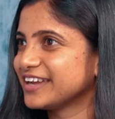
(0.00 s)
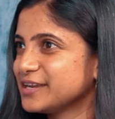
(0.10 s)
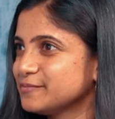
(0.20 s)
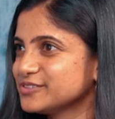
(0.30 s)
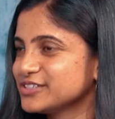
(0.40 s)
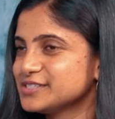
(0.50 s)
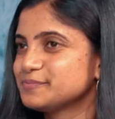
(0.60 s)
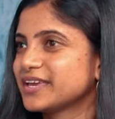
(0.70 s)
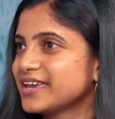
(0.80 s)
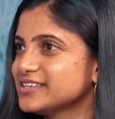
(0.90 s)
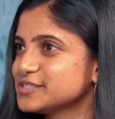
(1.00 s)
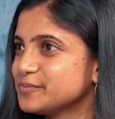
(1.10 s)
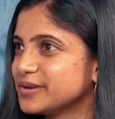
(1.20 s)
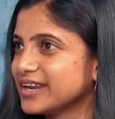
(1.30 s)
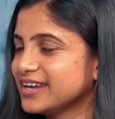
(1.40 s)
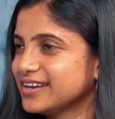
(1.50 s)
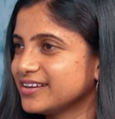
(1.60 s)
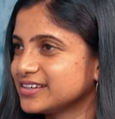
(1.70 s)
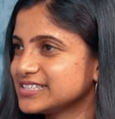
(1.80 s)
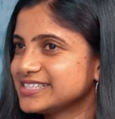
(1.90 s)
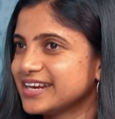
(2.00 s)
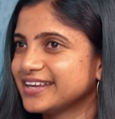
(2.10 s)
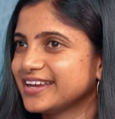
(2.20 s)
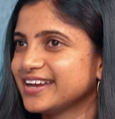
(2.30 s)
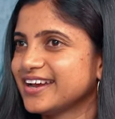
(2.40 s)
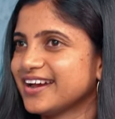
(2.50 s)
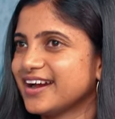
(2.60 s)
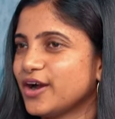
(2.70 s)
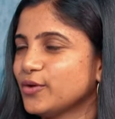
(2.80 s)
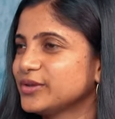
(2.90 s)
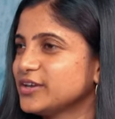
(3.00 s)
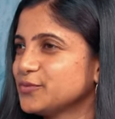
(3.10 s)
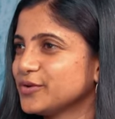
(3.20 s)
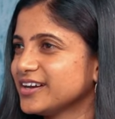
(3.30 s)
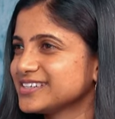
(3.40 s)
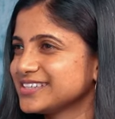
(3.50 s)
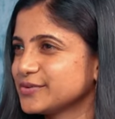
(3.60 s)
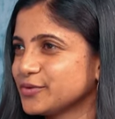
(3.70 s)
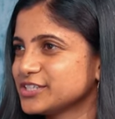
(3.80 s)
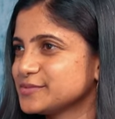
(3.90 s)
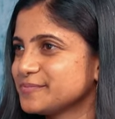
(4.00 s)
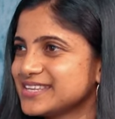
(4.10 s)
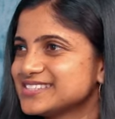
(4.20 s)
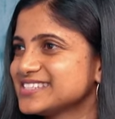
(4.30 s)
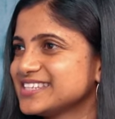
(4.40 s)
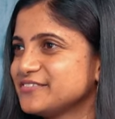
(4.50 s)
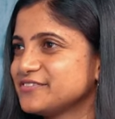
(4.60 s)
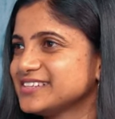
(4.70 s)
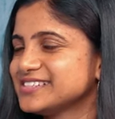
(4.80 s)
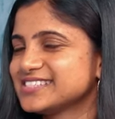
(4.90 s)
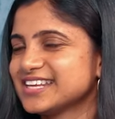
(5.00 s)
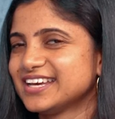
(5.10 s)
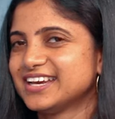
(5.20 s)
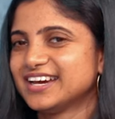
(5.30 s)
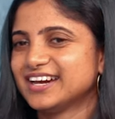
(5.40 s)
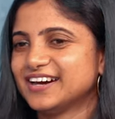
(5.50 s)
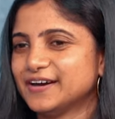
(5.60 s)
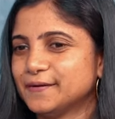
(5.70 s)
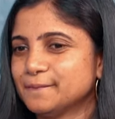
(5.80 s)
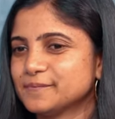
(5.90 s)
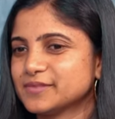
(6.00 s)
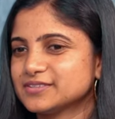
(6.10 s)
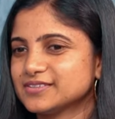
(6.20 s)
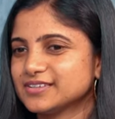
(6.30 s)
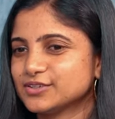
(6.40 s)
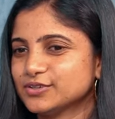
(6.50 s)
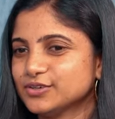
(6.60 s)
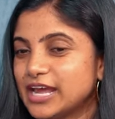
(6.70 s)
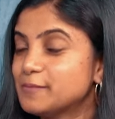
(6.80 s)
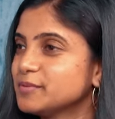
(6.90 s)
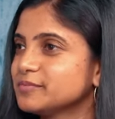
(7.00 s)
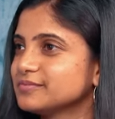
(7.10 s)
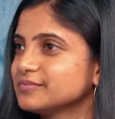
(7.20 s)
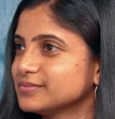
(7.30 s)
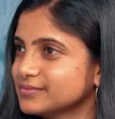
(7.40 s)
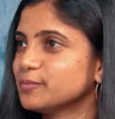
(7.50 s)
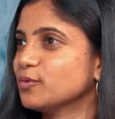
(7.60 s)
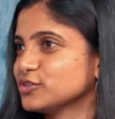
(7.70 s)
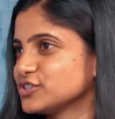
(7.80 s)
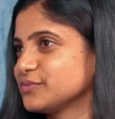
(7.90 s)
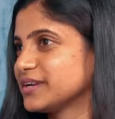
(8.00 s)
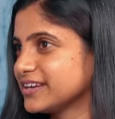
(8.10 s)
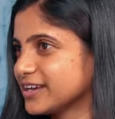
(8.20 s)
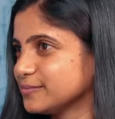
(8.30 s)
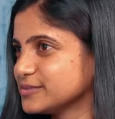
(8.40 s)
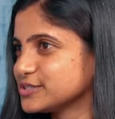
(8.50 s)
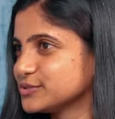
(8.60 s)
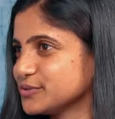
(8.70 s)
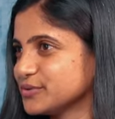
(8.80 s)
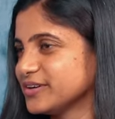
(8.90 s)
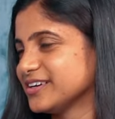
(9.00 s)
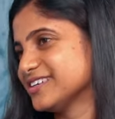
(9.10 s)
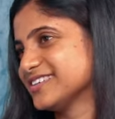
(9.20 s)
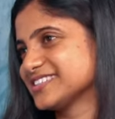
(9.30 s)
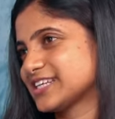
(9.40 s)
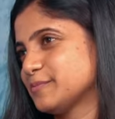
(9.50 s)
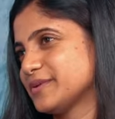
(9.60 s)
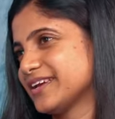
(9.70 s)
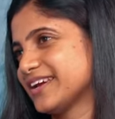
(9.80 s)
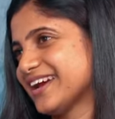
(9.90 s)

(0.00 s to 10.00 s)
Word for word: time just picking his brain and understanding how he works and what spaces he feels, um, you know, help him the most when it comes to uh, sculpting